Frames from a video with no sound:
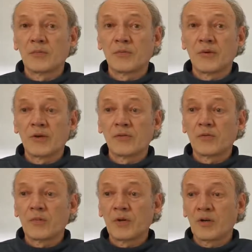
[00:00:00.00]
in
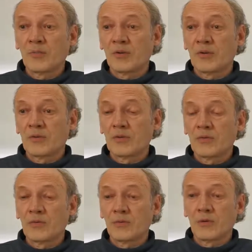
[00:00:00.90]
price comparable
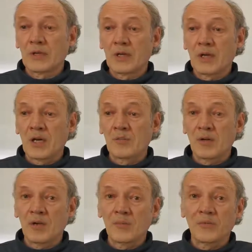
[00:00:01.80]
to earlier light
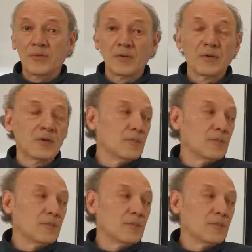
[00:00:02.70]
bulbs,